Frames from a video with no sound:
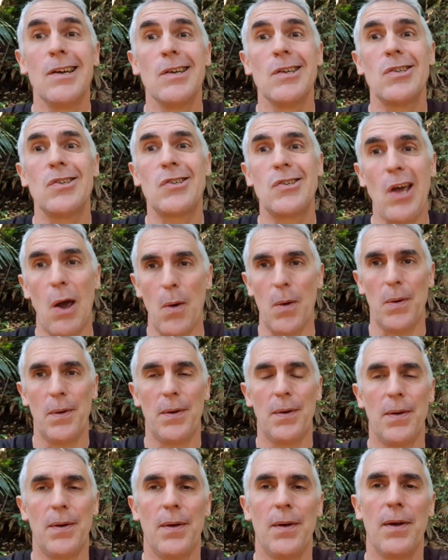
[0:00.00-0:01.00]
So,
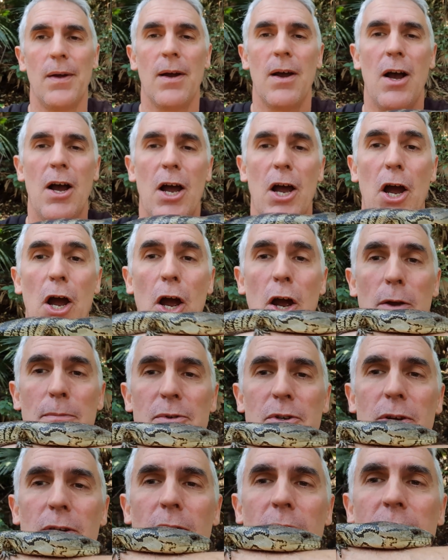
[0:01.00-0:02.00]
I hope
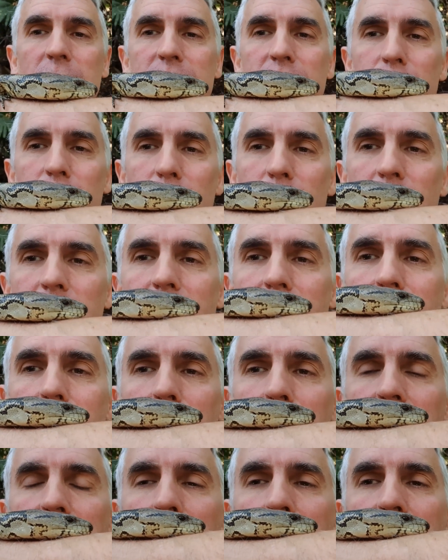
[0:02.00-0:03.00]
you guys enjoyed a little
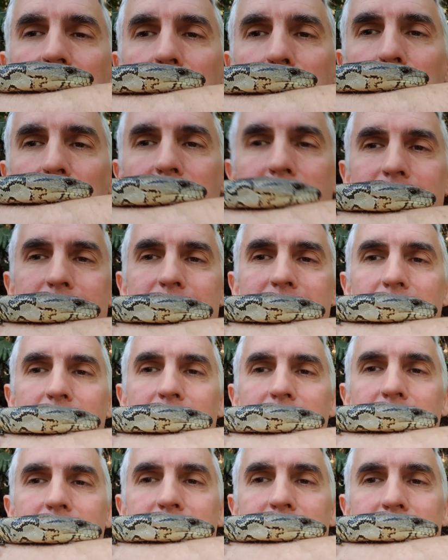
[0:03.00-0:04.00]
bit about a
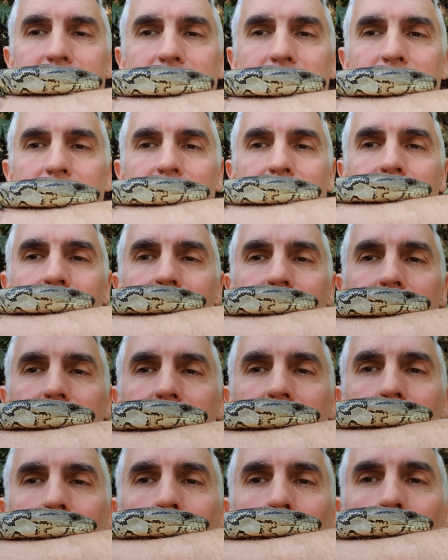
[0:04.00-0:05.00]
pink-tongued lizard,
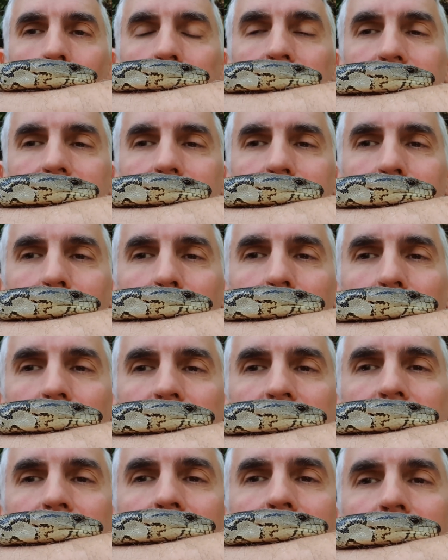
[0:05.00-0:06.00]
this gorgeous little
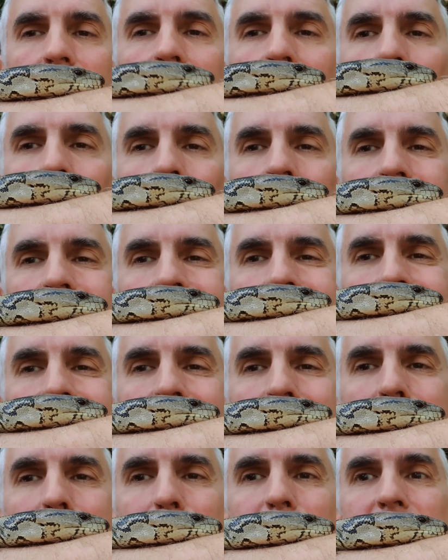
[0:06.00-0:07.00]
creature which
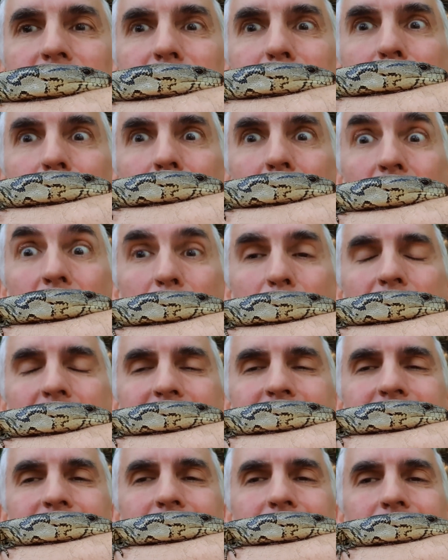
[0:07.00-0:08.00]
inhabits my
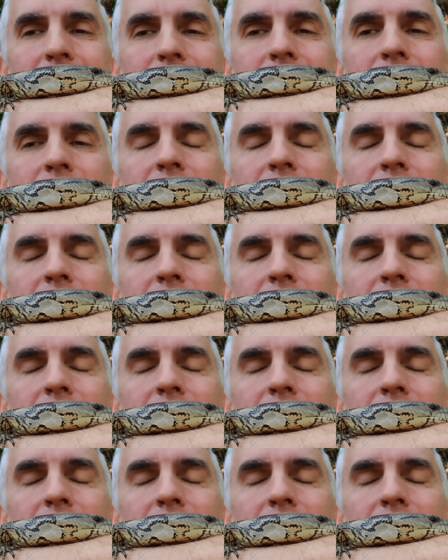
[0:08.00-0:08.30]
backyard.